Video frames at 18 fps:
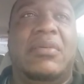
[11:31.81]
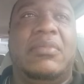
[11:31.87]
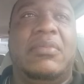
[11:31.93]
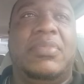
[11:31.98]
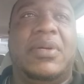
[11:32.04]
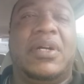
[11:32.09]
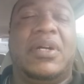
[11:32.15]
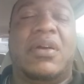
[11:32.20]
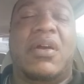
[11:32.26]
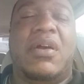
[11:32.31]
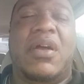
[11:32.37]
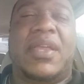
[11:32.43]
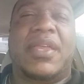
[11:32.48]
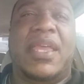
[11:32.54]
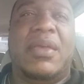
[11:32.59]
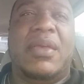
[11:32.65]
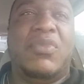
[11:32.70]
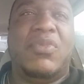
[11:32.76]
But God
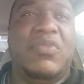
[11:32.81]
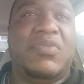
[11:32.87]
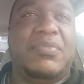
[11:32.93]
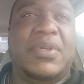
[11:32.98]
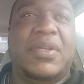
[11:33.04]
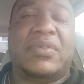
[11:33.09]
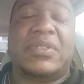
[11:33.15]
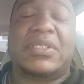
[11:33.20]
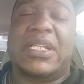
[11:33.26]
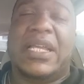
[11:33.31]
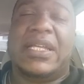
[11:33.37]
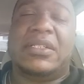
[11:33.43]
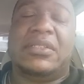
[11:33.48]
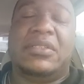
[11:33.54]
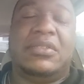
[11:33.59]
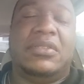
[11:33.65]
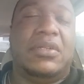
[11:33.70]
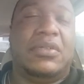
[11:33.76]
came over me and was like,
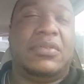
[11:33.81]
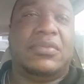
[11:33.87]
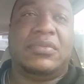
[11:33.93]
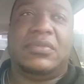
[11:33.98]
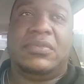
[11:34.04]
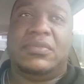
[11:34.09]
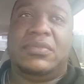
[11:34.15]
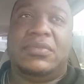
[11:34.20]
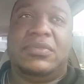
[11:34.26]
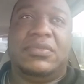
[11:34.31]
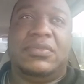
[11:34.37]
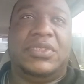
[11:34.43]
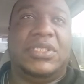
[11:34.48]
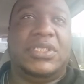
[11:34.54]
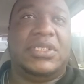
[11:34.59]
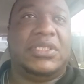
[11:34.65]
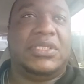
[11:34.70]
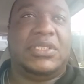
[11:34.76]
don't.
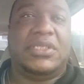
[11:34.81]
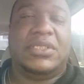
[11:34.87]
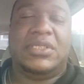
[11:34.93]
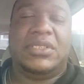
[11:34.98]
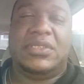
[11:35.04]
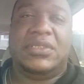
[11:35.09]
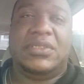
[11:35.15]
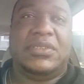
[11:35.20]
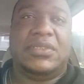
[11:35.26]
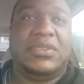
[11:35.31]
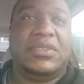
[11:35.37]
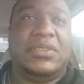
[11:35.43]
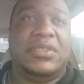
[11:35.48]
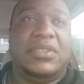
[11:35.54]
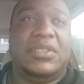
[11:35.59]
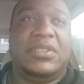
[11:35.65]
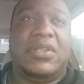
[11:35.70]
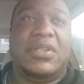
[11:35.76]
Just
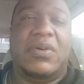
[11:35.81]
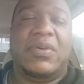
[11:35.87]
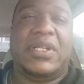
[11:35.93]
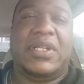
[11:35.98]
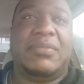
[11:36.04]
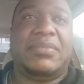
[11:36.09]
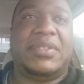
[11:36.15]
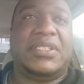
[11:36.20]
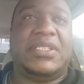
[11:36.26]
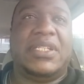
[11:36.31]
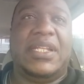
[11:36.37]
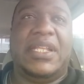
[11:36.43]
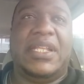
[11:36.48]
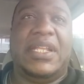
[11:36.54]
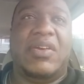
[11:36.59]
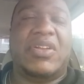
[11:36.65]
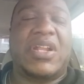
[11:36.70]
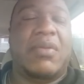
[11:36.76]
don't. And I'm
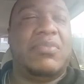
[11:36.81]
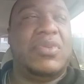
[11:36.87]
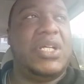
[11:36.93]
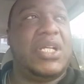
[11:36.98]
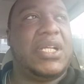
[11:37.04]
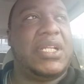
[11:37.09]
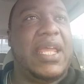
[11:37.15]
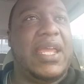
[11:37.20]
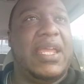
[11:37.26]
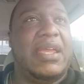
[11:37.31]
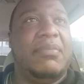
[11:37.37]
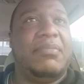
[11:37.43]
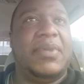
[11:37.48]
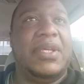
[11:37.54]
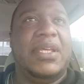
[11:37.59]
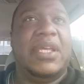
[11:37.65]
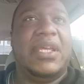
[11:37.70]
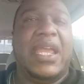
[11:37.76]
sitting there and I'm looking at
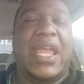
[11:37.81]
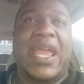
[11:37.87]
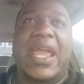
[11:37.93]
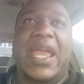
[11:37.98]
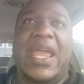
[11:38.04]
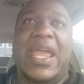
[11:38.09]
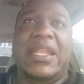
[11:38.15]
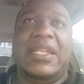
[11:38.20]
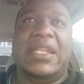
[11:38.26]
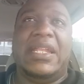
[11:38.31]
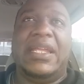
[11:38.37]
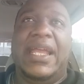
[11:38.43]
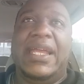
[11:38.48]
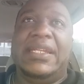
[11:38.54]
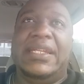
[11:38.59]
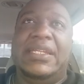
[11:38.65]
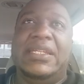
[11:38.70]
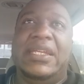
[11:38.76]
him. And the
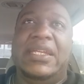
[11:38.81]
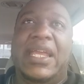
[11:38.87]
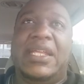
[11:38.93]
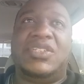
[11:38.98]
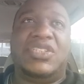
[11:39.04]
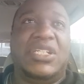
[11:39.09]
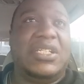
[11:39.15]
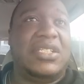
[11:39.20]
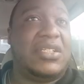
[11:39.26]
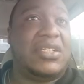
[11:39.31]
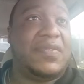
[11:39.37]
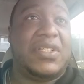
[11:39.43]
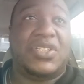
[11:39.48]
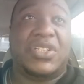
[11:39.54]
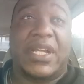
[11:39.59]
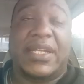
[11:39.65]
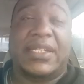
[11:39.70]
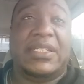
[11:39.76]
lady, and she's of the
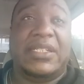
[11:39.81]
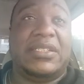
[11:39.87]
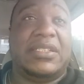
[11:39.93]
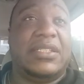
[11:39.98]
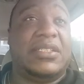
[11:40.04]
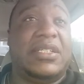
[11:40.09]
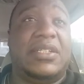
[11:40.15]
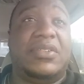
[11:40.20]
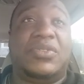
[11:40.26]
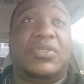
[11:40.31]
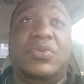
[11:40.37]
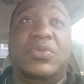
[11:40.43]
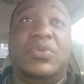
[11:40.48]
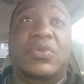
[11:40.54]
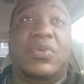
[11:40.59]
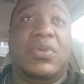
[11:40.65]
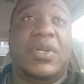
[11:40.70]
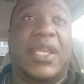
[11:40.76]
Chinese descent
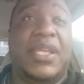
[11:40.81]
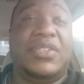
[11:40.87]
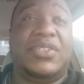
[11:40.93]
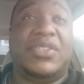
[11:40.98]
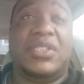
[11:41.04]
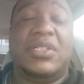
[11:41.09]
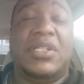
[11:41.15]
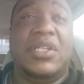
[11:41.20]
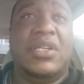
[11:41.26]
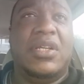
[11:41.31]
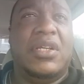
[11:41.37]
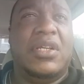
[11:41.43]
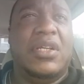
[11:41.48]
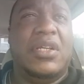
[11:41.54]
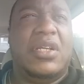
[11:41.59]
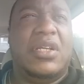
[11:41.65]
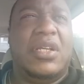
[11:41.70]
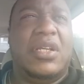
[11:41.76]
too, or Asian,
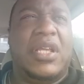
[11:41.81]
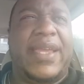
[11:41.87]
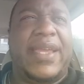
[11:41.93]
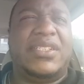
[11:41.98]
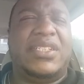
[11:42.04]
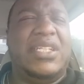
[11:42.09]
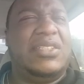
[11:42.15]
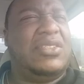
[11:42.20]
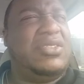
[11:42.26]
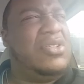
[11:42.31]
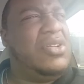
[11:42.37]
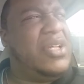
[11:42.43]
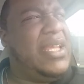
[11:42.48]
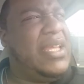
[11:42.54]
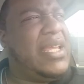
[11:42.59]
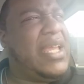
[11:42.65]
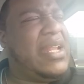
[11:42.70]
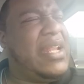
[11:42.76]
and she's
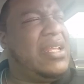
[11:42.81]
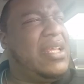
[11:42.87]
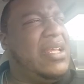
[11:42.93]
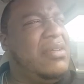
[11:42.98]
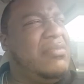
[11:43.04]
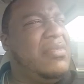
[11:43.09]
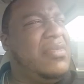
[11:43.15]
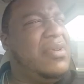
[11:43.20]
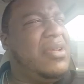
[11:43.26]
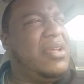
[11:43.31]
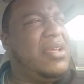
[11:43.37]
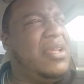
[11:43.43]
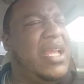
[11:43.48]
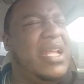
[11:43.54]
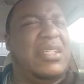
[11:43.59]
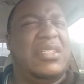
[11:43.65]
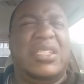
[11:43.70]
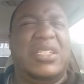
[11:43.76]
looking at him,
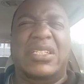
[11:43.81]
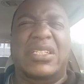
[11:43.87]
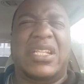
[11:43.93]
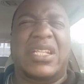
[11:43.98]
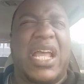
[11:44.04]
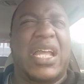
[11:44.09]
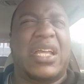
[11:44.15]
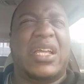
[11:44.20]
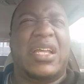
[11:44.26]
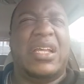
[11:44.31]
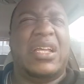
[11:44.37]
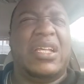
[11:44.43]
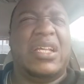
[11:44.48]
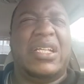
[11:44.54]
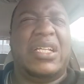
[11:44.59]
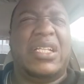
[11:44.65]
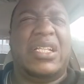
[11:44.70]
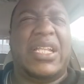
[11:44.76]
and she's like
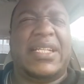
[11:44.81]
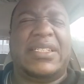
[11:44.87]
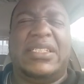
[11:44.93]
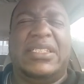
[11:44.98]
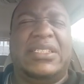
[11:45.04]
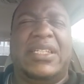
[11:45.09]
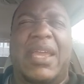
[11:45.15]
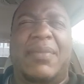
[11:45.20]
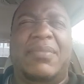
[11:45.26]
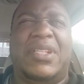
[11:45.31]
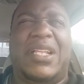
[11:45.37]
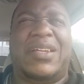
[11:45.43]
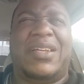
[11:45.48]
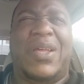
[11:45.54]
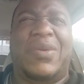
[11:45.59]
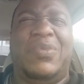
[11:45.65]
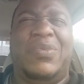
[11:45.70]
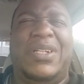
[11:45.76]
she just gave me
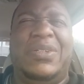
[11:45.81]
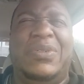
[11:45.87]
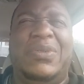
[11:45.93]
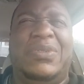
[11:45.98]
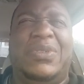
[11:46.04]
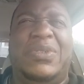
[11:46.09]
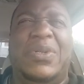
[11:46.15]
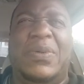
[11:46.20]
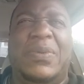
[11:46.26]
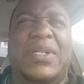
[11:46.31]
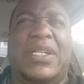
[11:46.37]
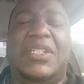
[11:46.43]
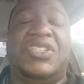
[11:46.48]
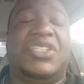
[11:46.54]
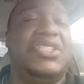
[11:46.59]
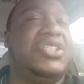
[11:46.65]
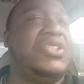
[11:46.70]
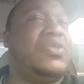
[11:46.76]
like, what are you doing? And
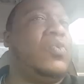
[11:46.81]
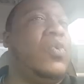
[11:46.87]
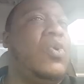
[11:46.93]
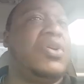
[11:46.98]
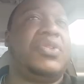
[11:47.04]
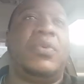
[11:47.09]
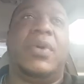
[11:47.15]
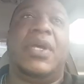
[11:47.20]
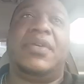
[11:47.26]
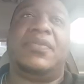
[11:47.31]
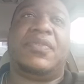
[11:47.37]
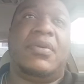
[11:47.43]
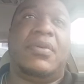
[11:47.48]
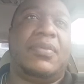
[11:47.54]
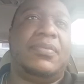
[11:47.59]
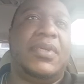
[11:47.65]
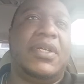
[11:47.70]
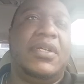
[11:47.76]
she just walked away from him.